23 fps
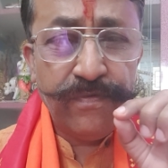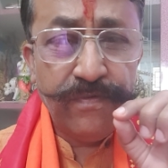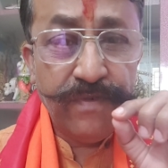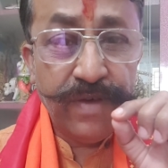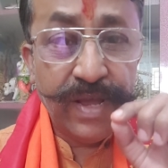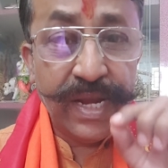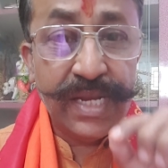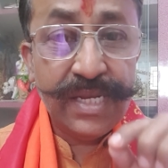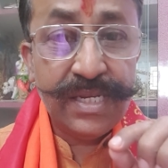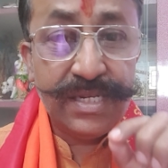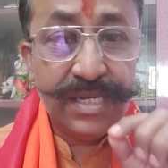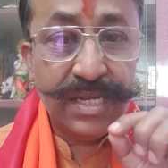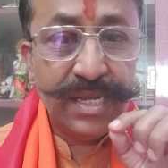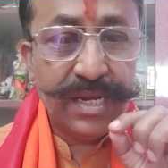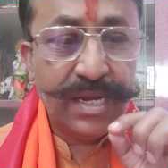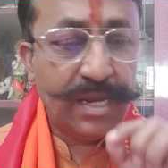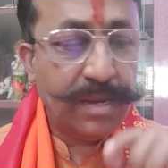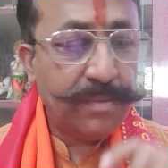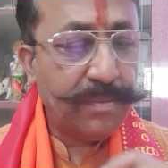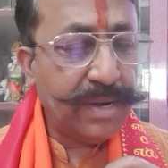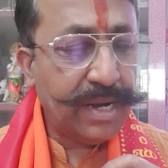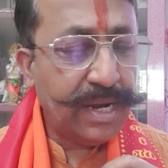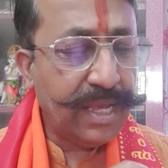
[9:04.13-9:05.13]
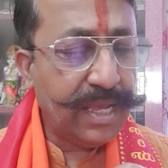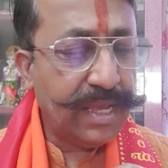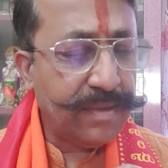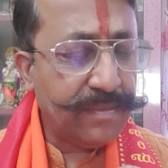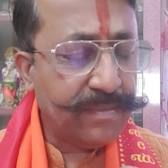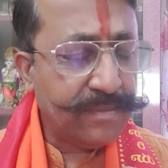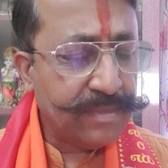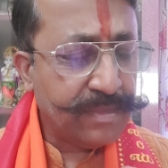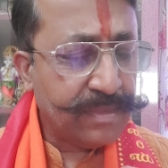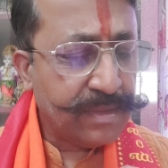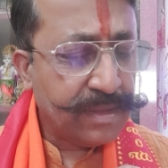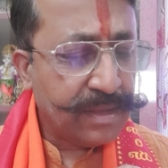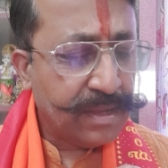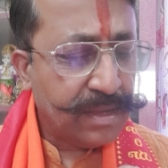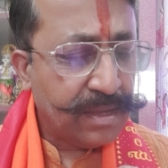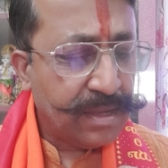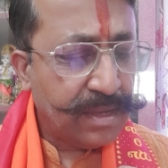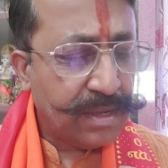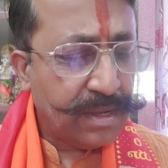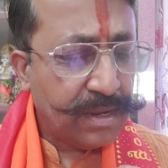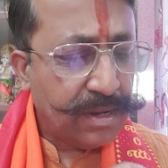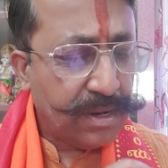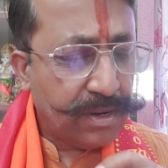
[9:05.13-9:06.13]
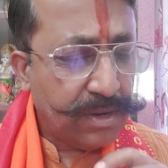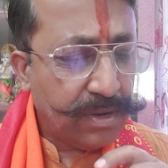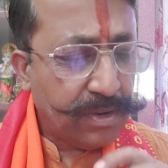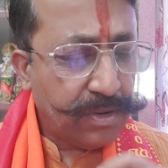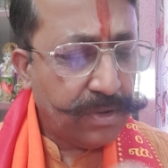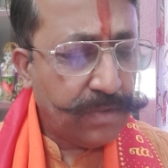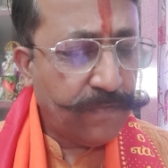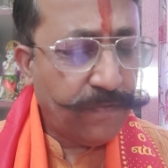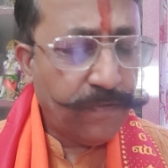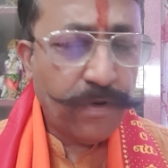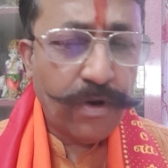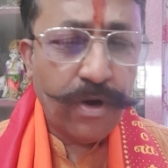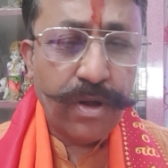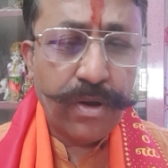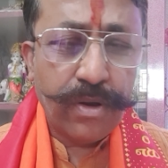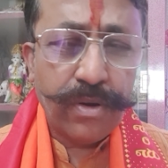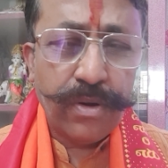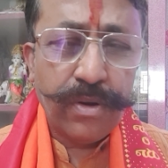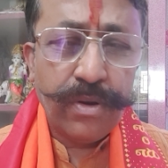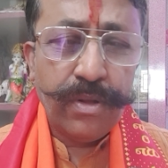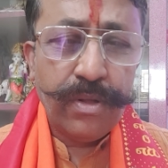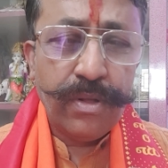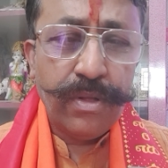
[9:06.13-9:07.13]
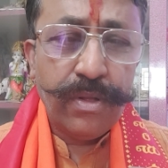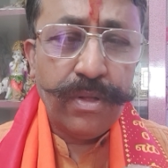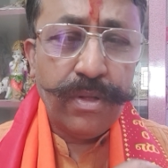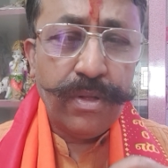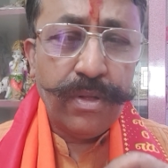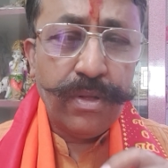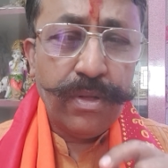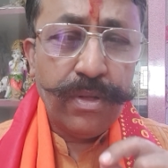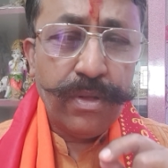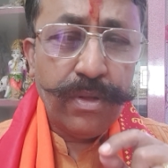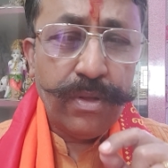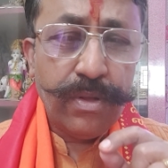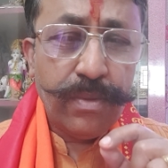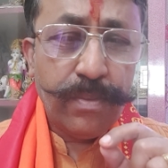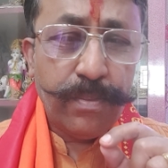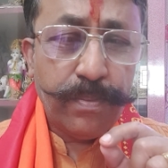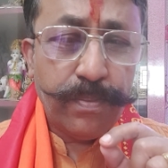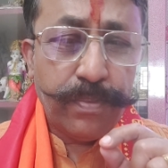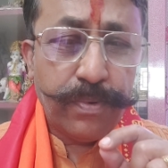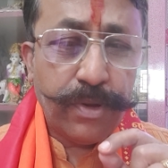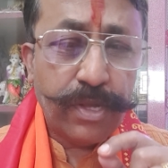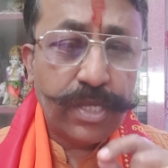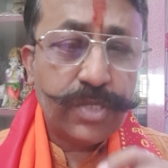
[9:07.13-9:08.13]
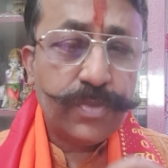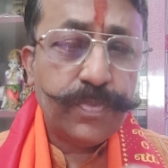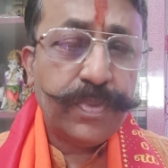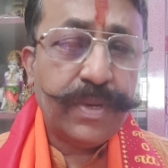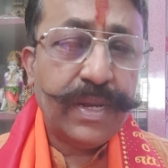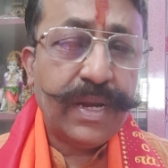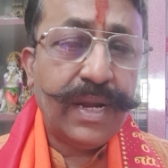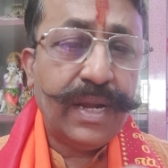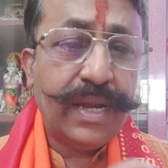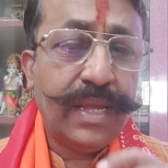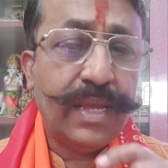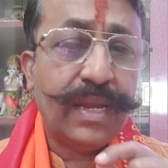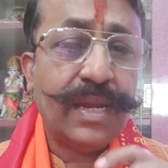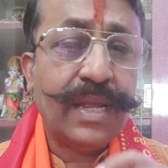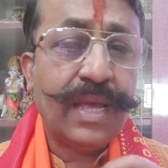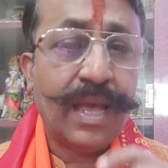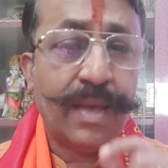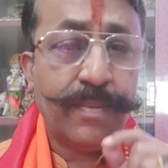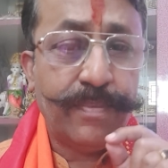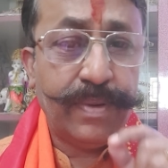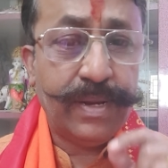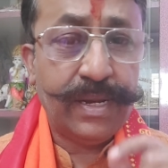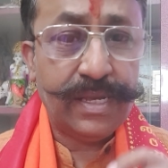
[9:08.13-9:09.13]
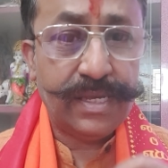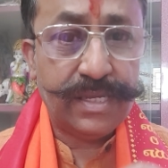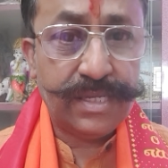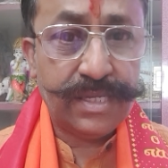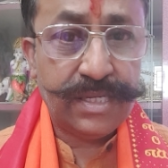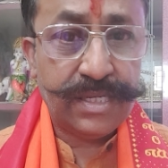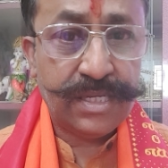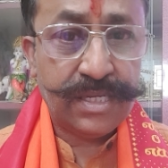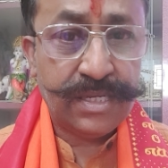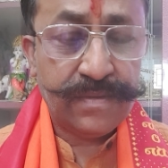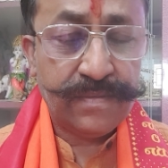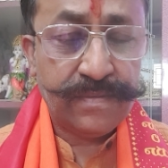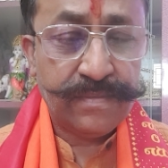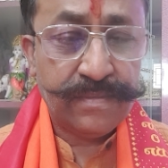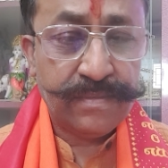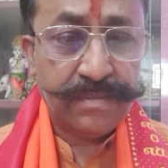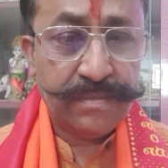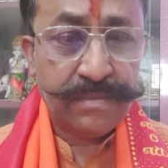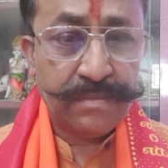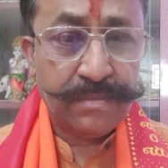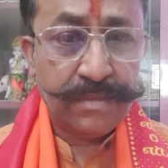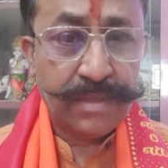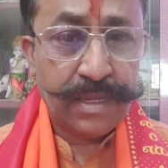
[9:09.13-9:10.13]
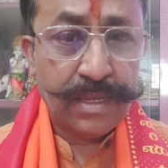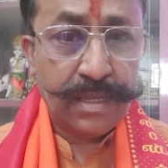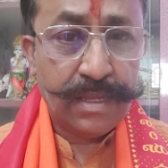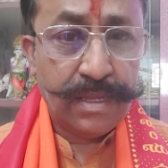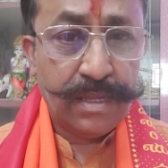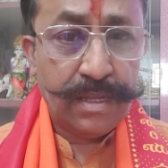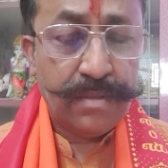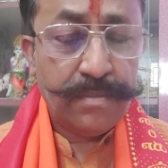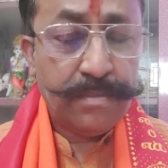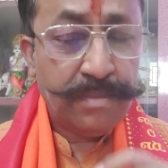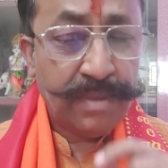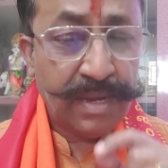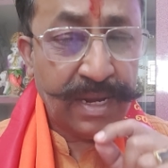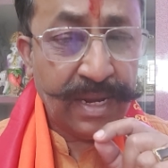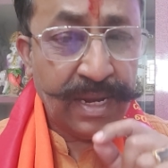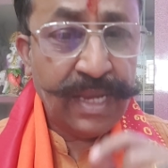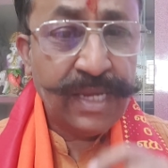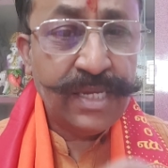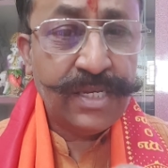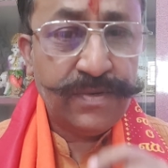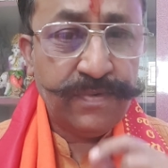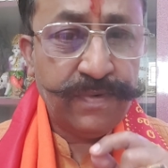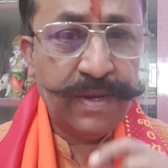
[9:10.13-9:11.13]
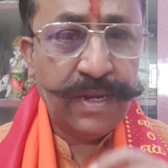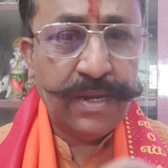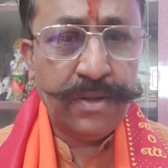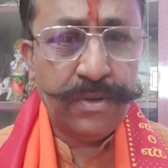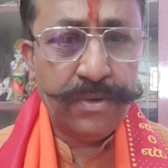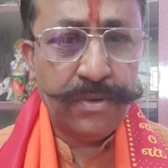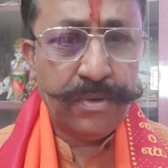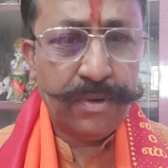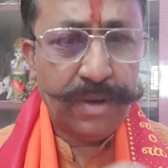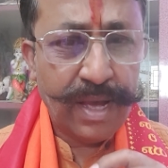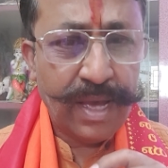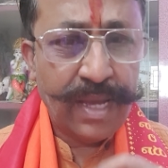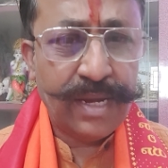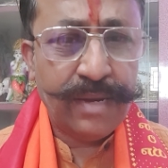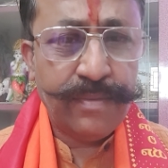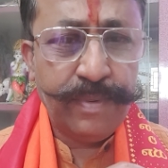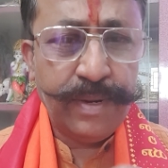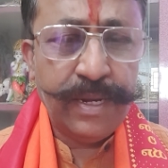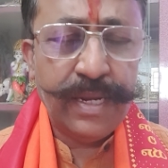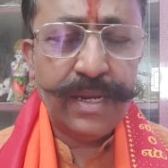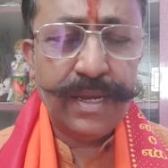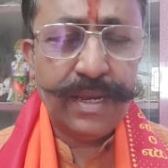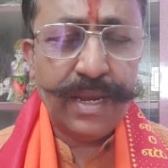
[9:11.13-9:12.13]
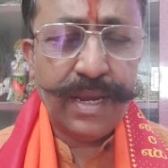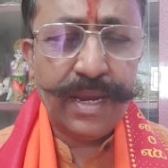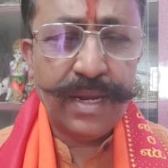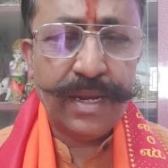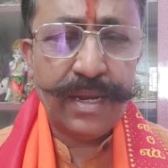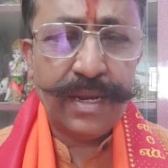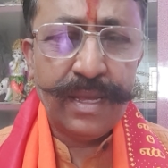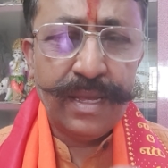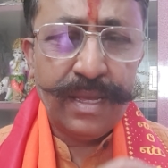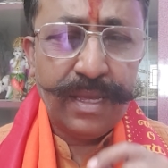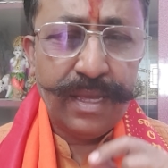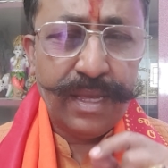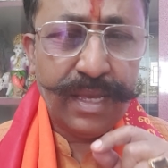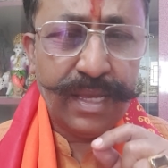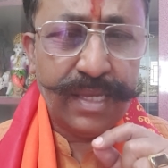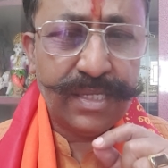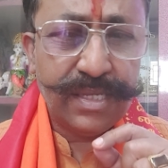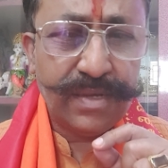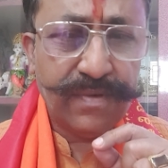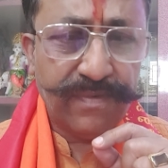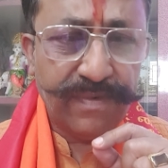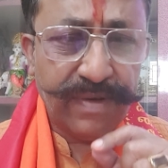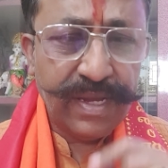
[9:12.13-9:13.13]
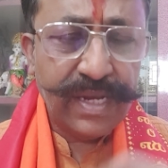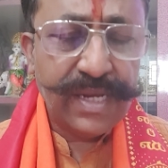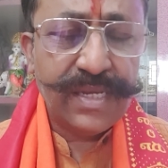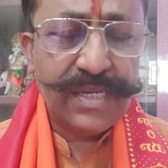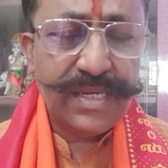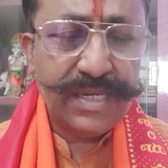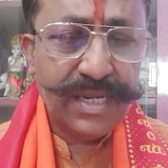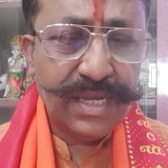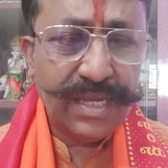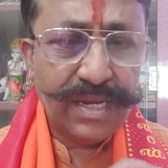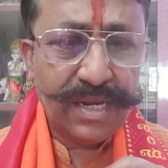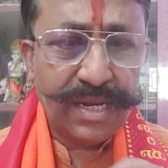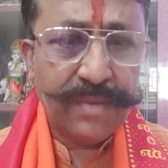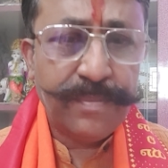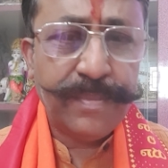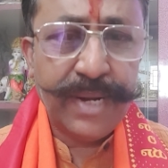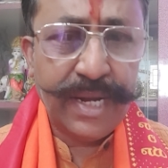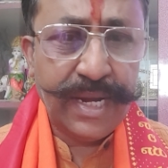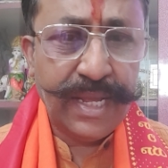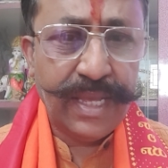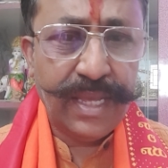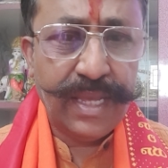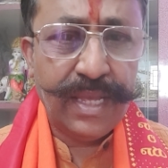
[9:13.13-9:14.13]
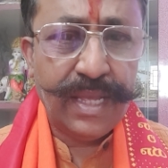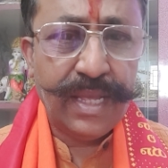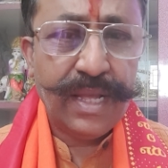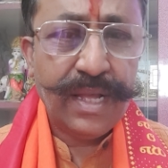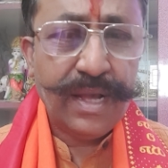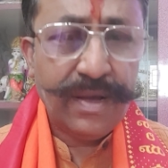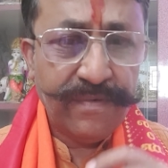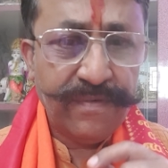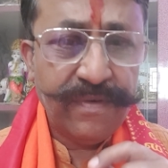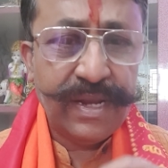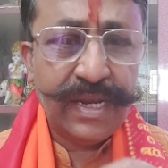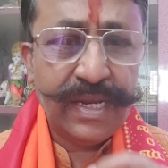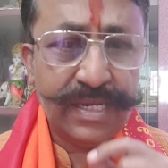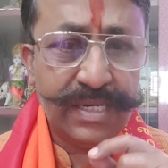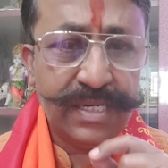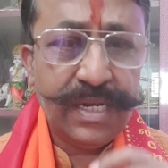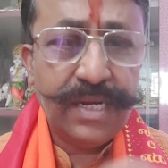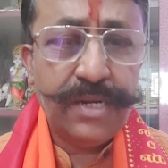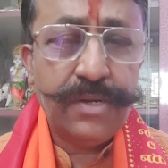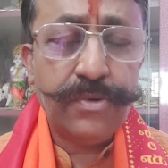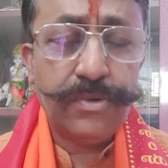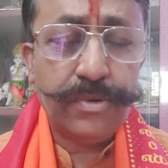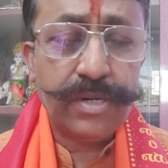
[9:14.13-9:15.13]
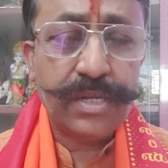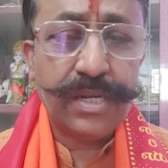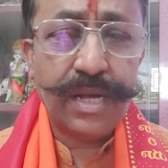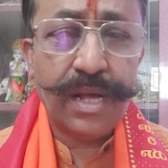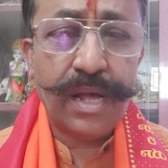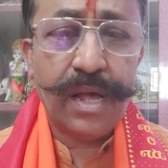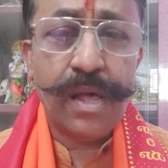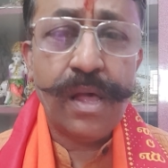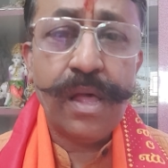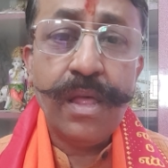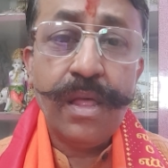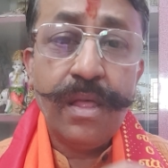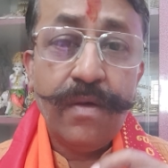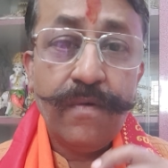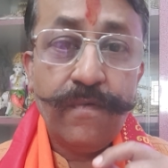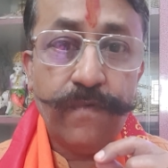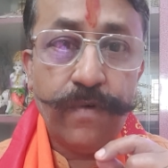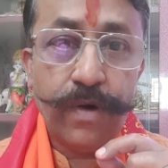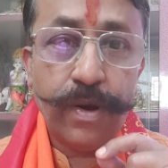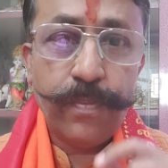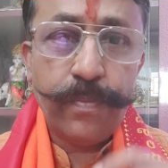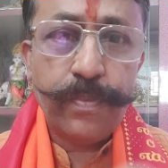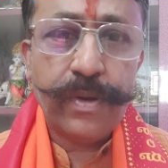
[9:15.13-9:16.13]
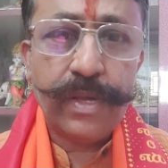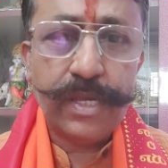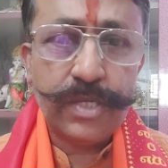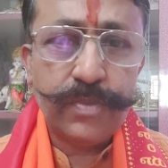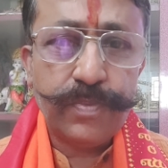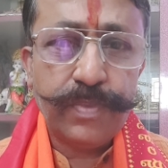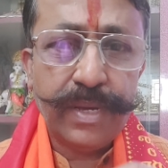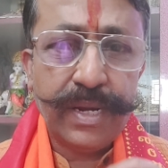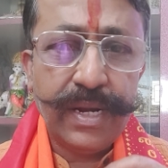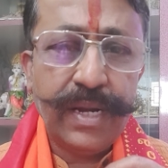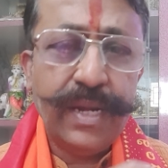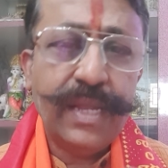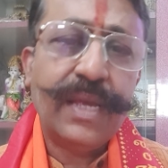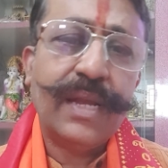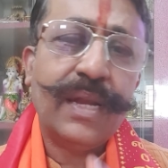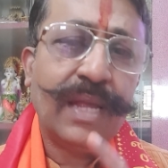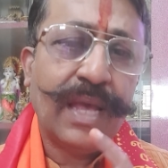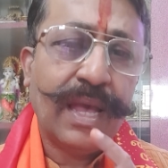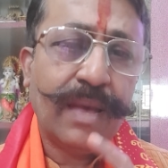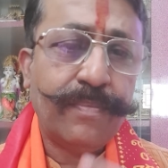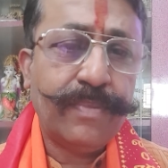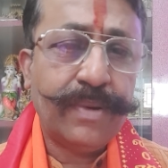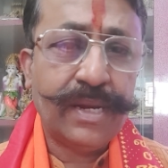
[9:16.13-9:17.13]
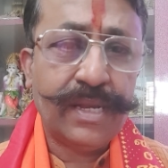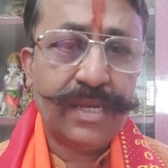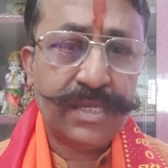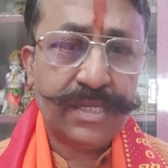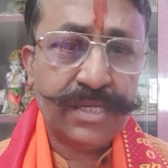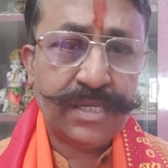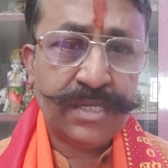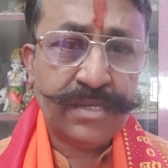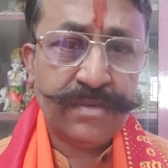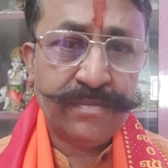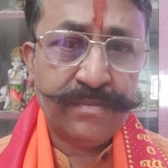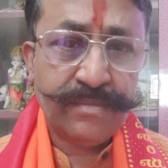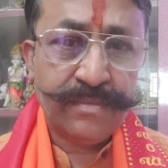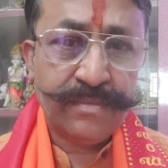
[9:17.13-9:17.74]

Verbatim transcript: Wednesday remedy for prosperity and happiness. My next video, I repeat again, is a Wednesday remedy, a Wednesday totka for prosperity and happiness.